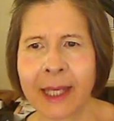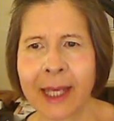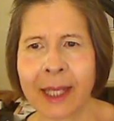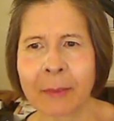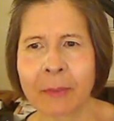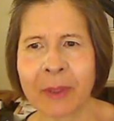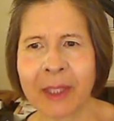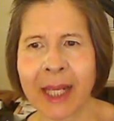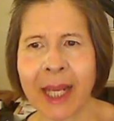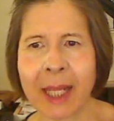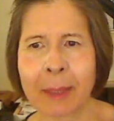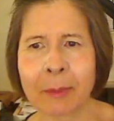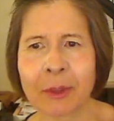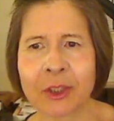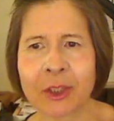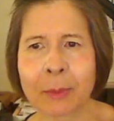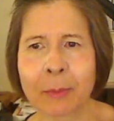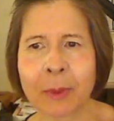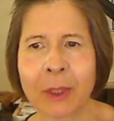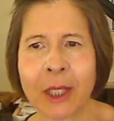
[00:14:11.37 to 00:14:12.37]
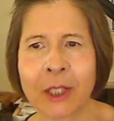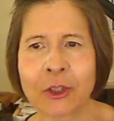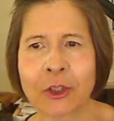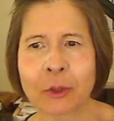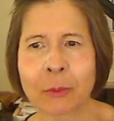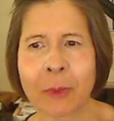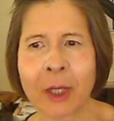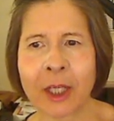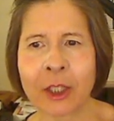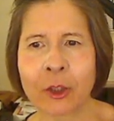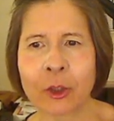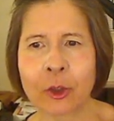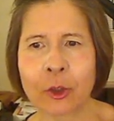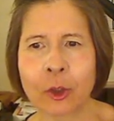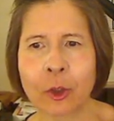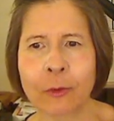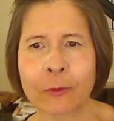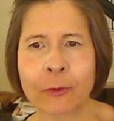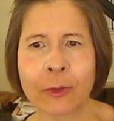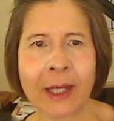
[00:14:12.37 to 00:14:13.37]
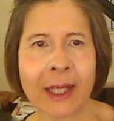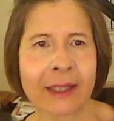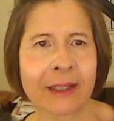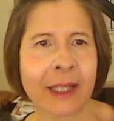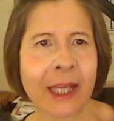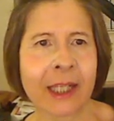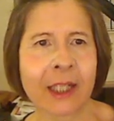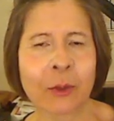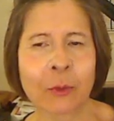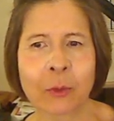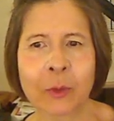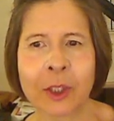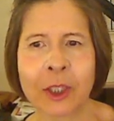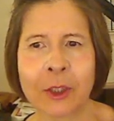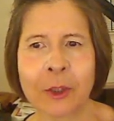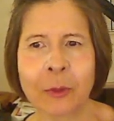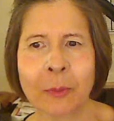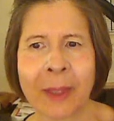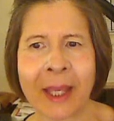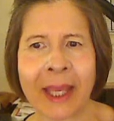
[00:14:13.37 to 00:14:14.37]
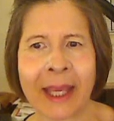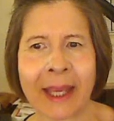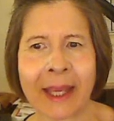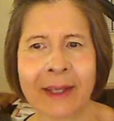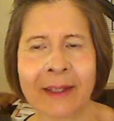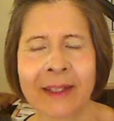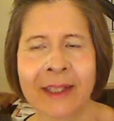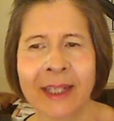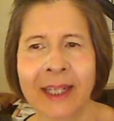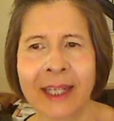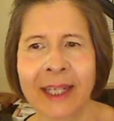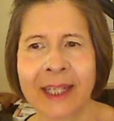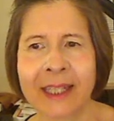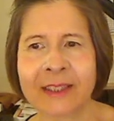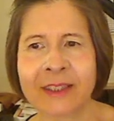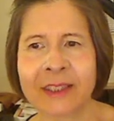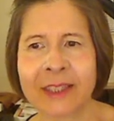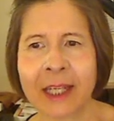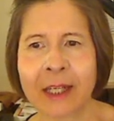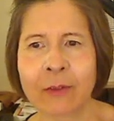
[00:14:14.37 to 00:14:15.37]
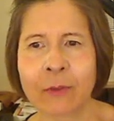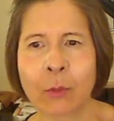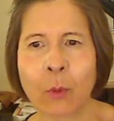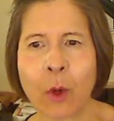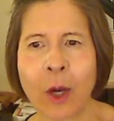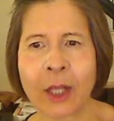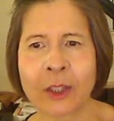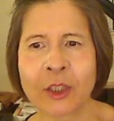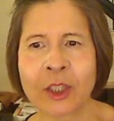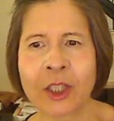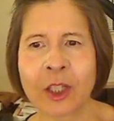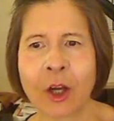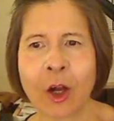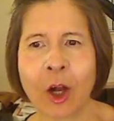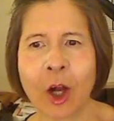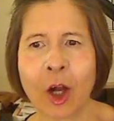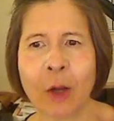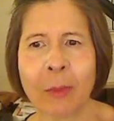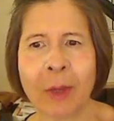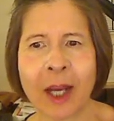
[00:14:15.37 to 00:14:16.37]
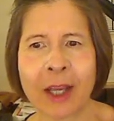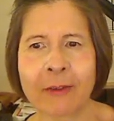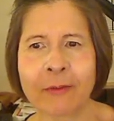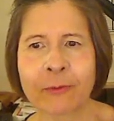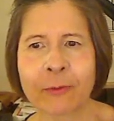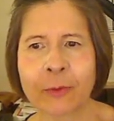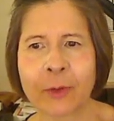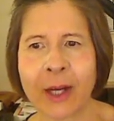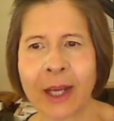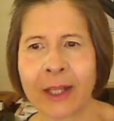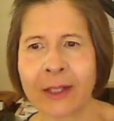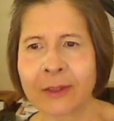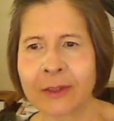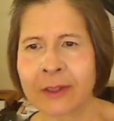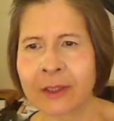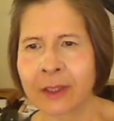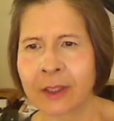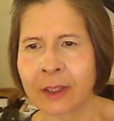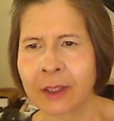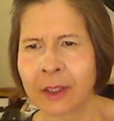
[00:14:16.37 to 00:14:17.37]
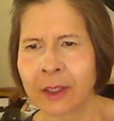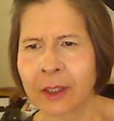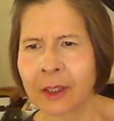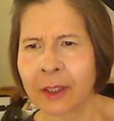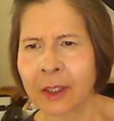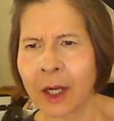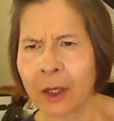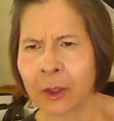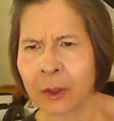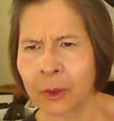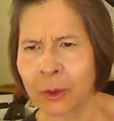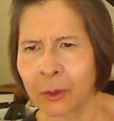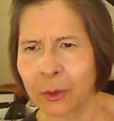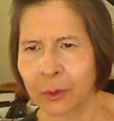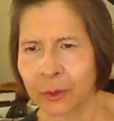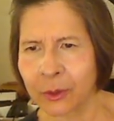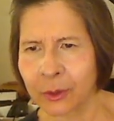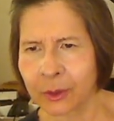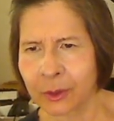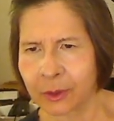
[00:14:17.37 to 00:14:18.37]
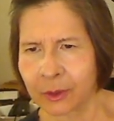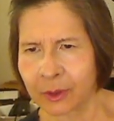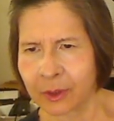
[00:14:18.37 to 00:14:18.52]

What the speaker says: and be able to pleasure my girlfriend like a real man instead of watching all my friends cuckold,